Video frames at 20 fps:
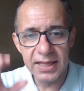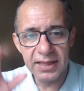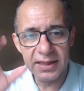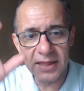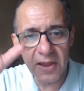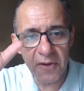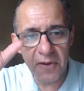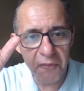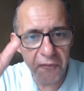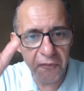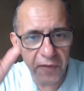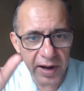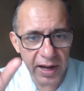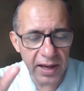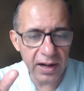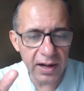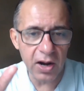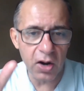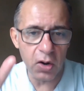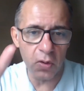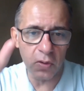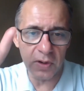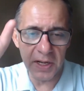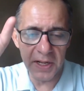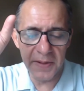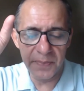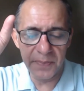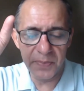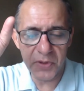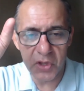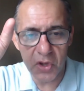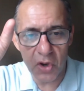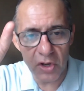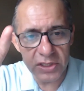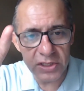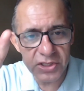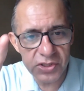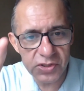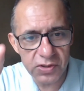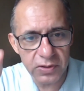they figure out your
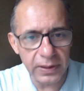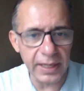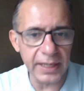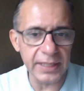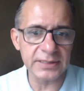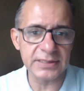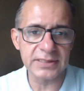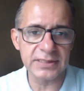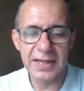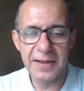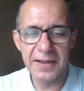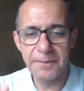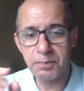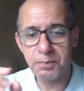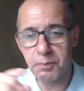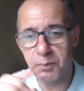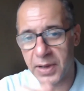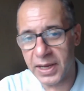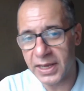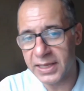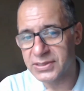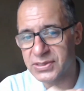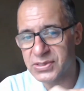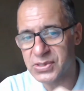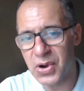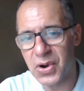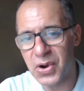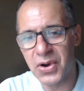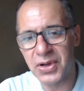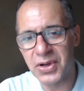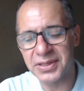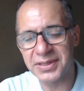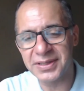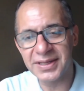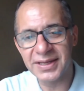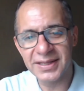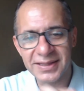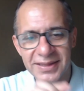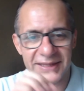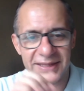strengths based on
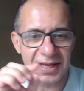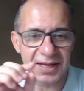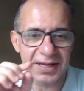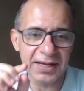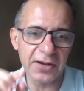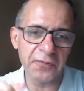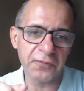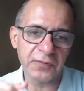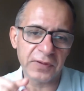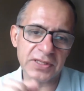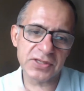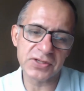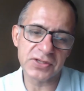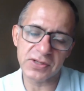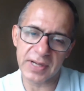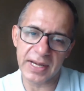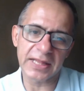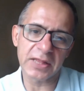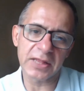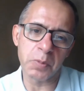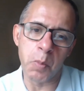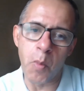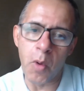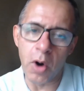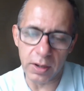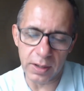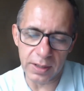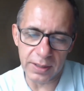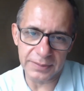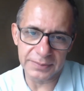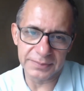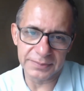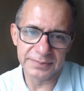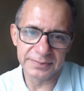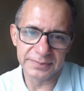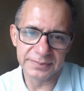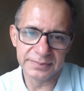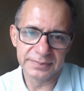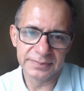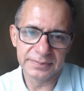the Clifton Strength model.
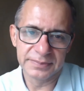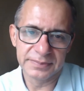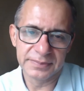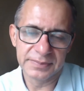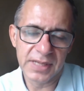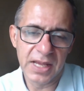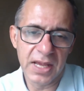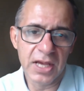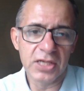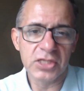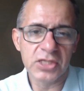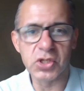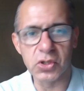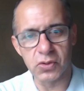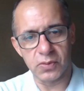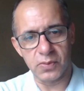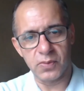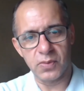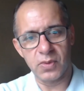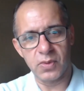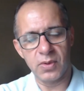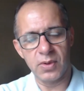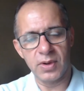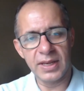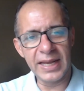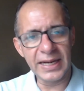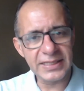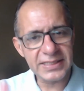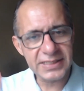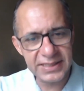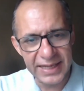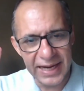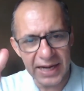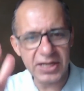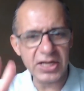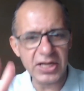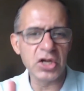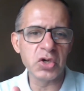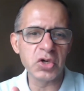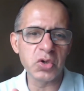So let's
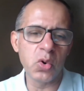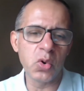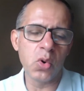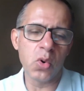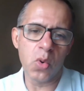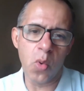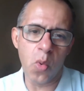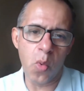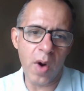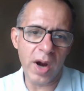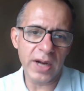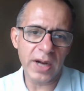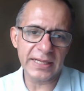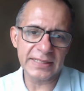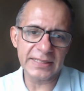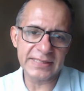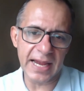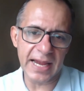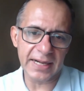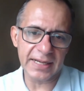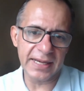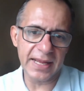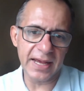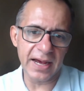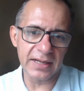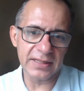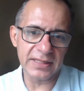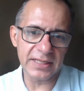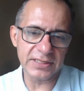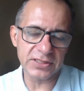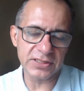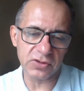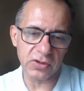get into what exactly are these